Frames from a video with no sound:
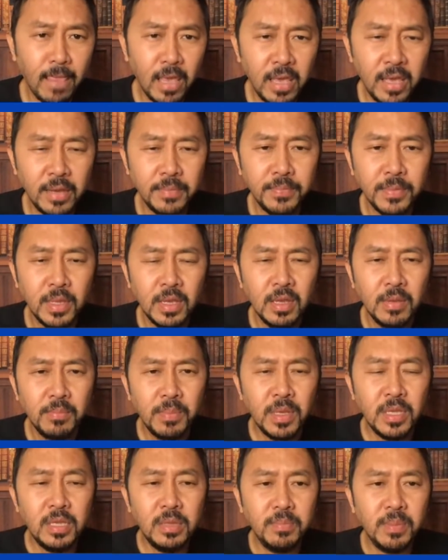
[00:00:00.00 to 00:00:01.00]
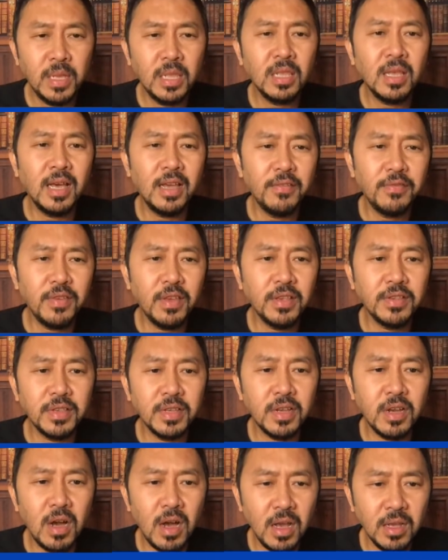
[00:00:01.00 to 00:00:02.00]
Yeah, but a lot of things
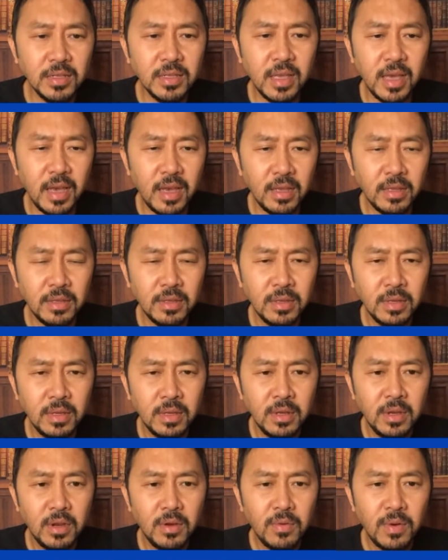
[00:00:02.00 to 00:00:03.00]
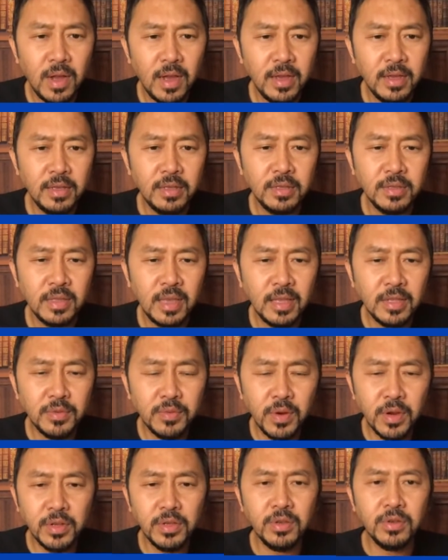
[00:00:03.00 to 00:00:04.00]
can cause that. Right?
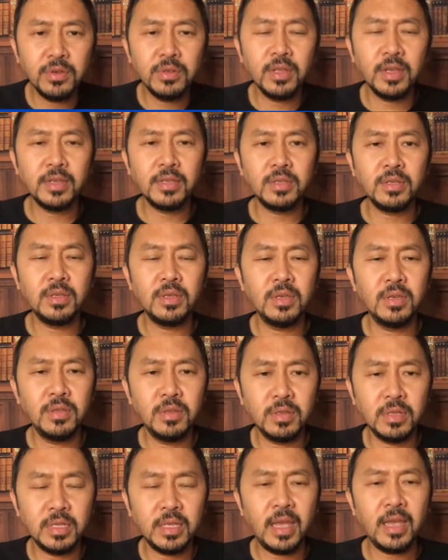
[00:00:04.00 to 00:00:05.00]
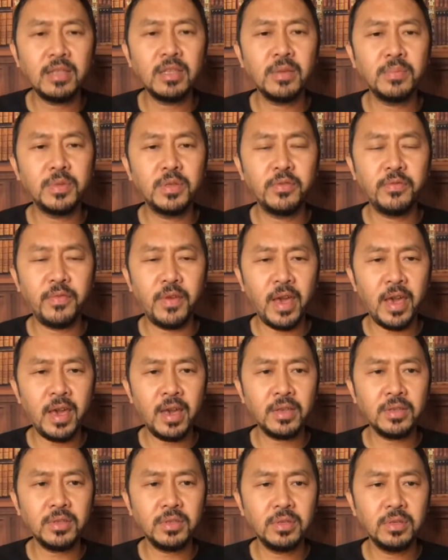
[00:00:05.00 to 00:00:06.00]
That's where you're like, you stand up too
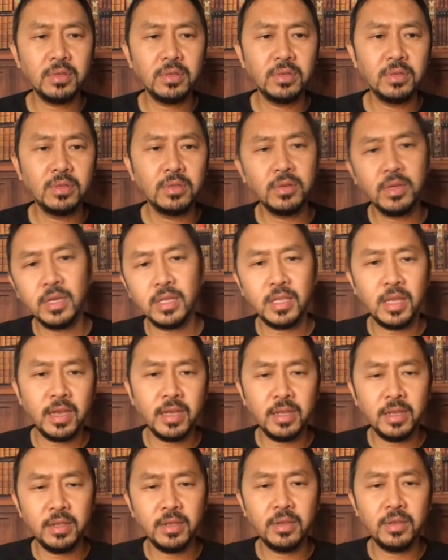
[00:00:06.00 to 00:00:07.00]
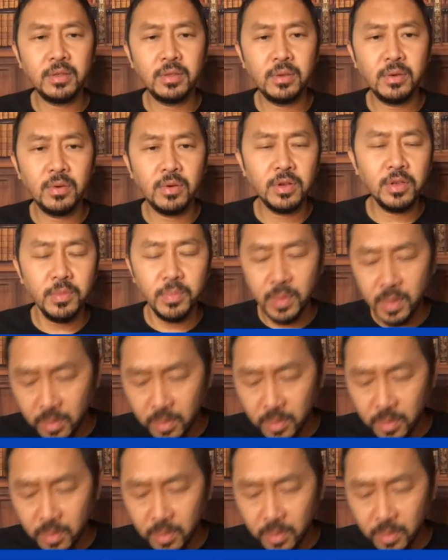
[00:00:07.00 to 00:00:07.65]
fast, you get lightheaded, or you